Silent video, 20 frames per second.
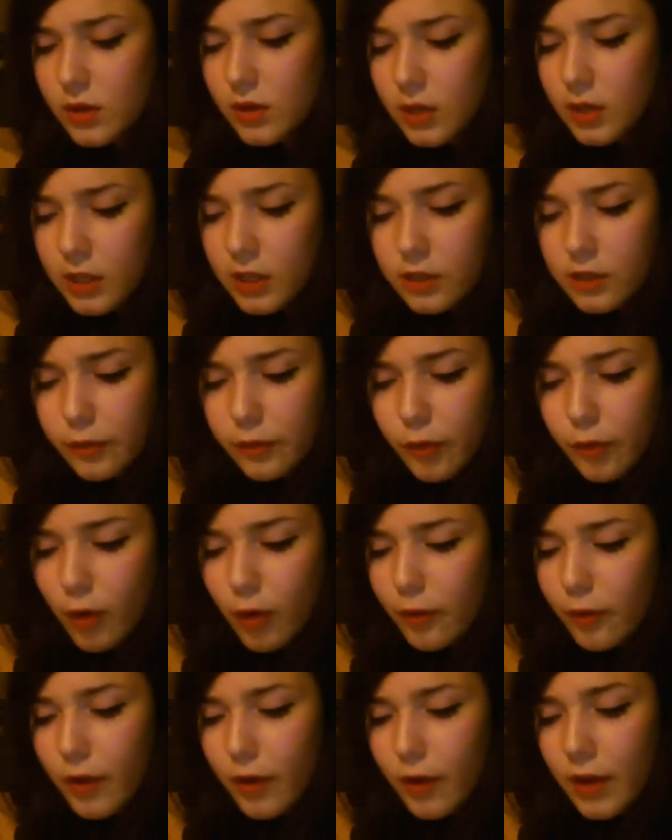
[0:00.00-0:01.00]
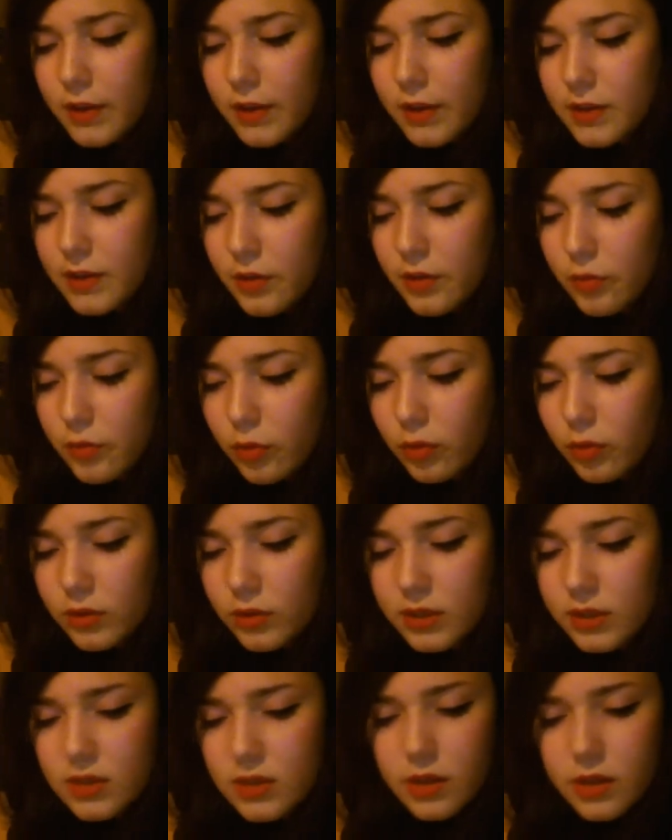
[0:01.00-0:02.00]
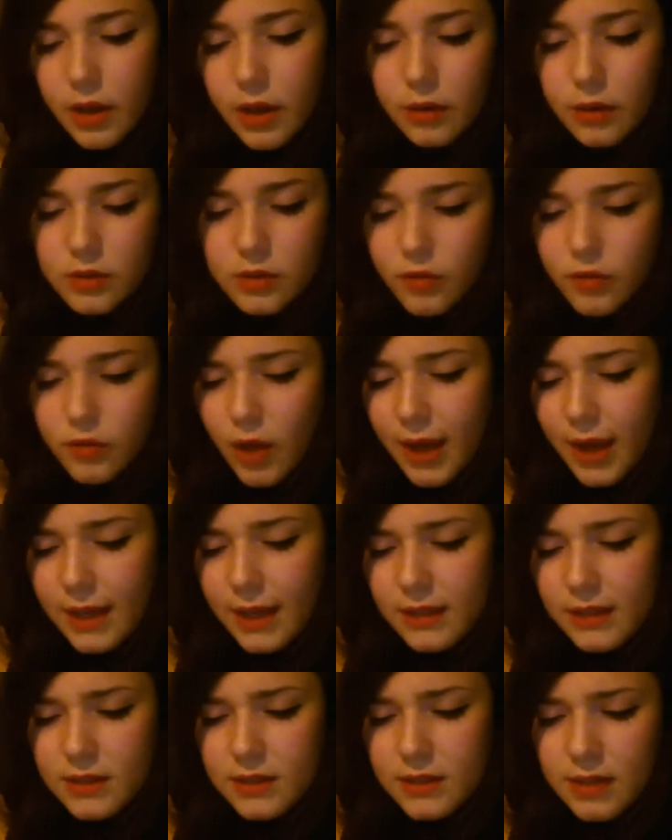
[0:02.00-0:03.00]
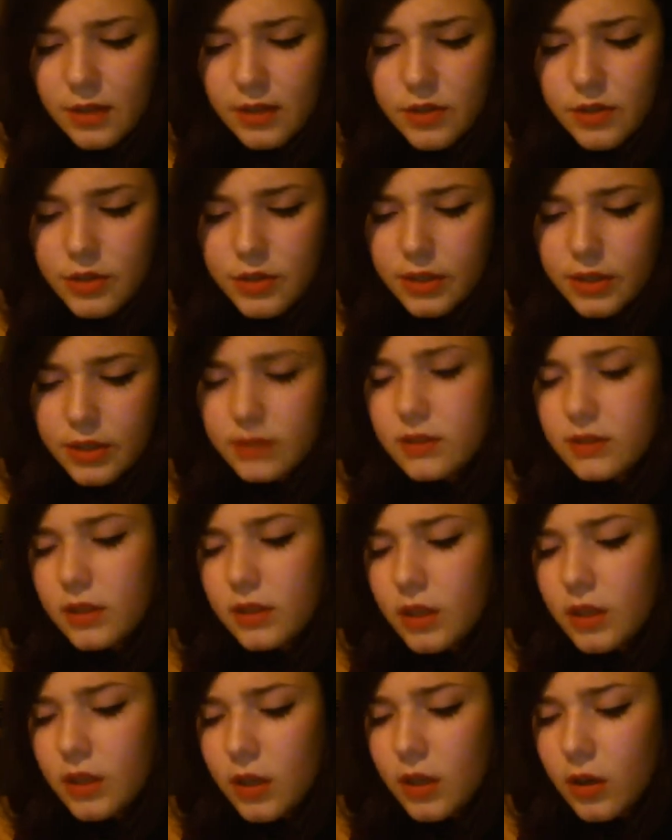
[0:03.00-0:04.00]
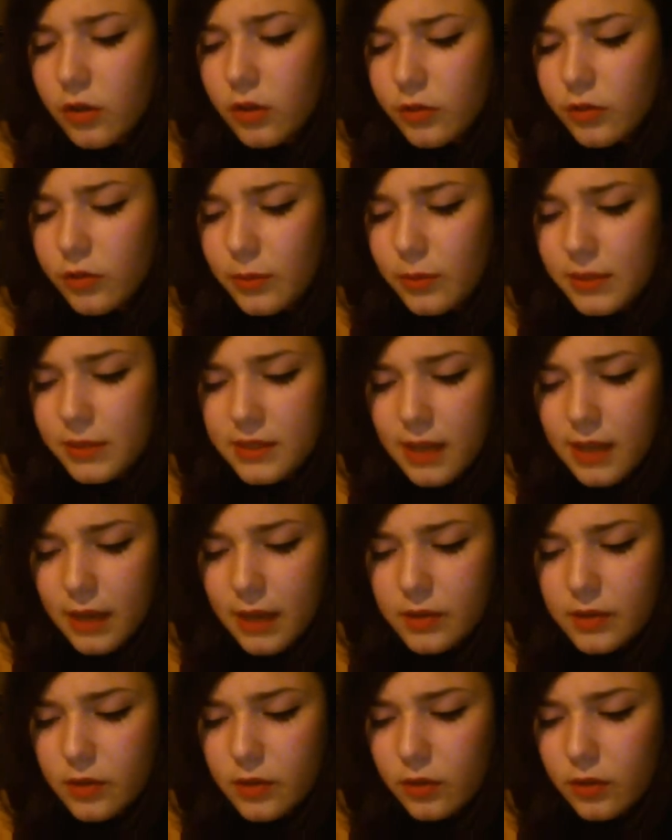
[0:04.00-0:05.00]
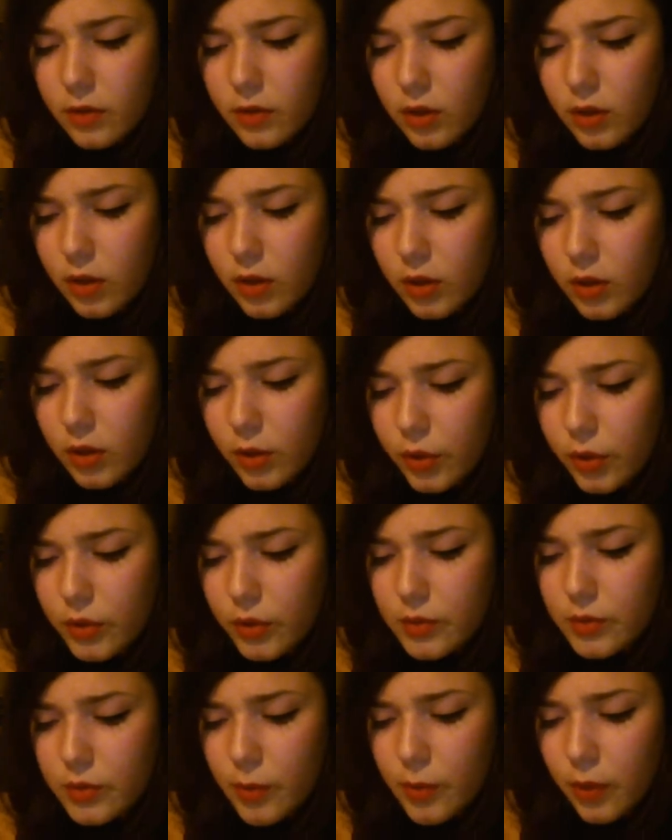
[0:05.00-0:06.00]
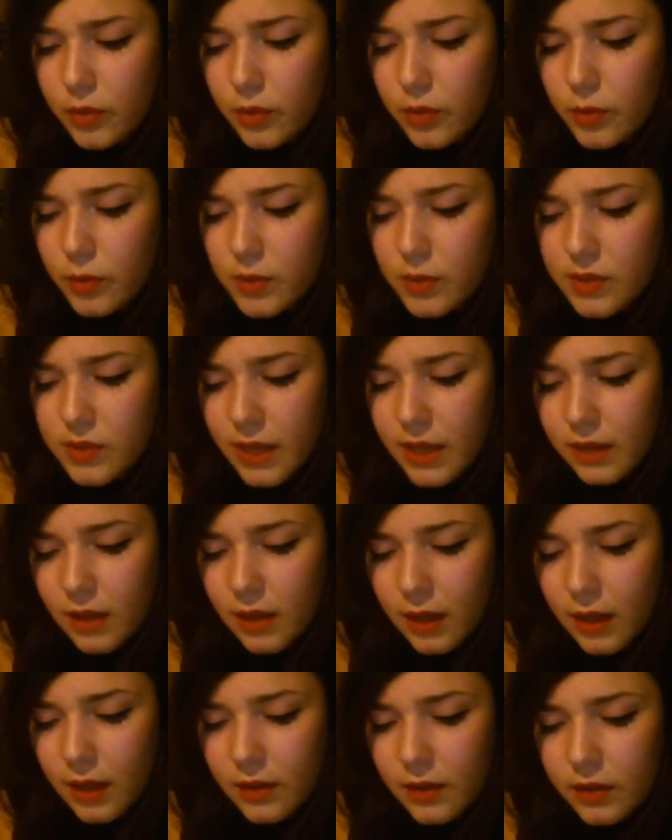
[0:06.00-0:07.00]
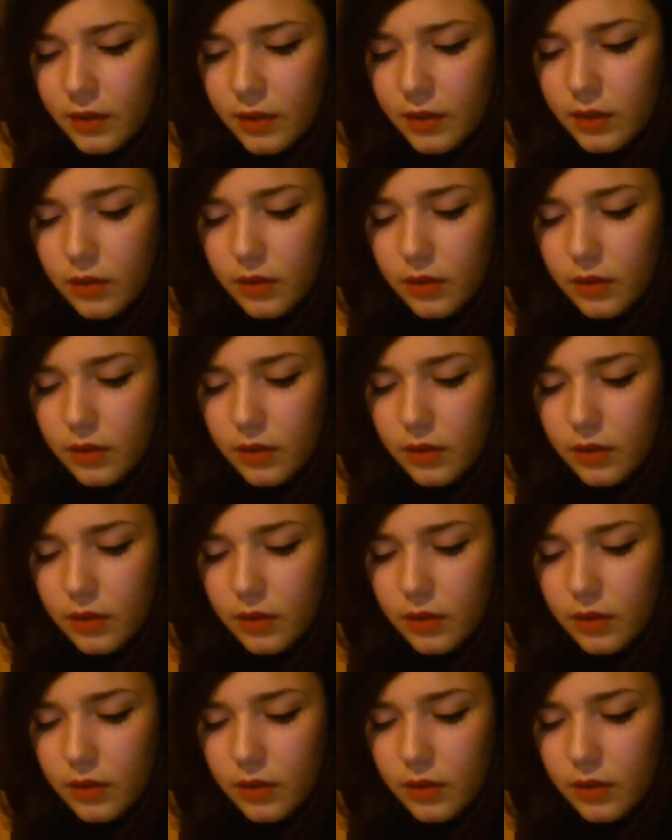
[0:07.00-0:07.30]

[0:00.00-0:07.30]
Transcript: His forefathers had ruled this coast for 8 centuries, from this castle whose moat was the Atlantic.